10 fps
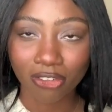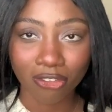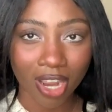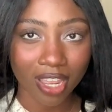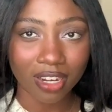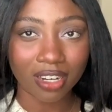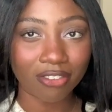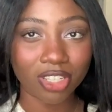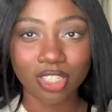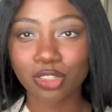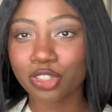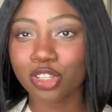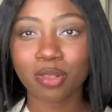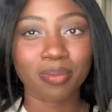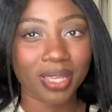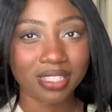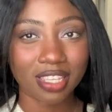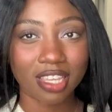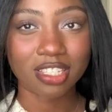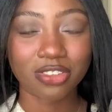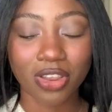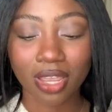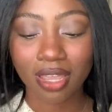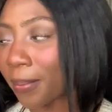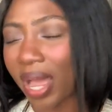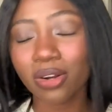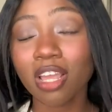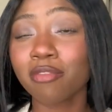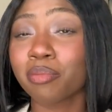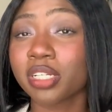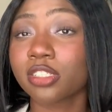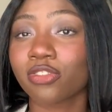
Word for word: red. I feel like those are the basics, right? I don't have much